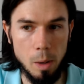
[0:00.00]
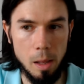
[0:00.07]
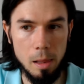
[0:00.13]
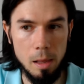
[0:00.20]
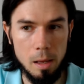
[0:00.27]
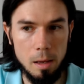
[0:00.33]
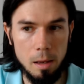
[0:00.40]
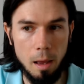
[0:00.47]

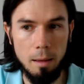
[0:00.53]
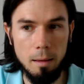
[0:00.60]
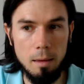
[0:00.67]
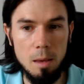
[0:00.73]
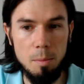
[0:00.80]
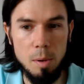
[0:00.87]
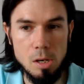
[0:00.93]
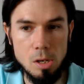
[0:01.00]
well and
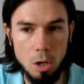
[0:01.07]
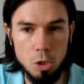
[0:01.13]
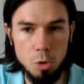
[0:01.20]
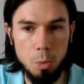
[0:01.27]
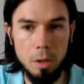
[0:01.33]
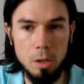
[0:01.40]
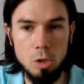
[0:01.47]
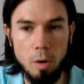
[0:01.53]
keep in
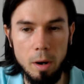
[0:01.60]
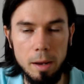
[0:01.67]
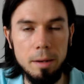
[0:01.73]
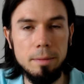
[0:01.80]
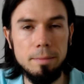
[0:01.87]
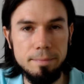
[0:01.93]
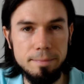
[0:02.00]
touch with the trade.